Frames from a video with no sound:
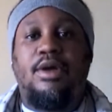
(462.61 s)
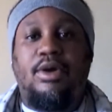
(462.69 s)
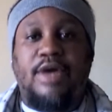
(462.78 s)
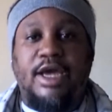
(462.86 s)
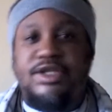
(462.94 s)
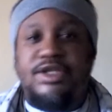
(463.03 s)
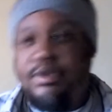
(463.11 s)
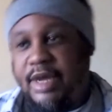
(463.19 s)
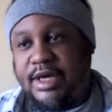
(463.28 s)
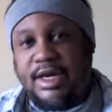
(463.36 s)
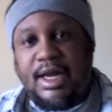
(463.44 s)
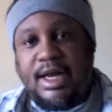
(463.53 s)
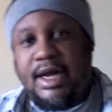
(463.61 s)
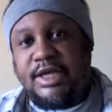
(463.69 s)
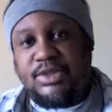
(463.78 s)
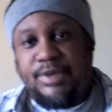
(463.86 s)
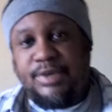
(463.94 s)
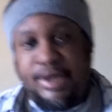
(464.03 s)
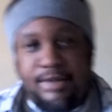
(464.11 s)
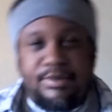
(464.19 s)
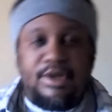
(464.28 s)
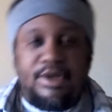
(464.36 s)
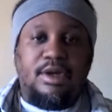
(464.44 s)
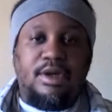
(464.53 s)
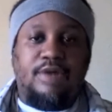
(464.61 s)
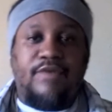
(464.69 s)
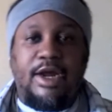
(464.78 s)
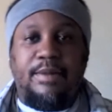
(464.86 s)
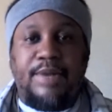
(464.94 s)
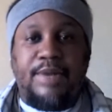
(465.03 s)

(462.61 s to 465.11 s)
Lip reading: okay, to make an alliance with him, all right?